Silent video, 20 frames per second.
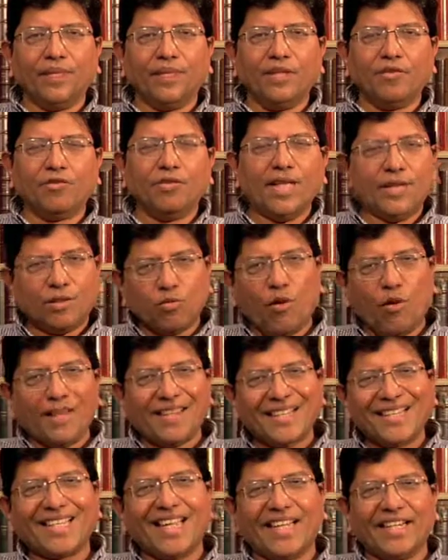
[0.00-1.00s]
So that's
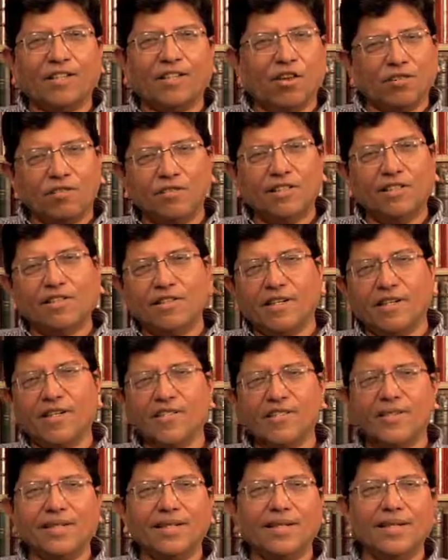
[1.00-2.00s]
one side,
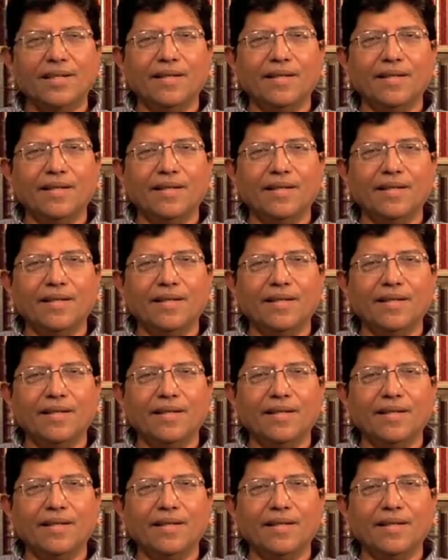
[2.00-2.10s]
concentration.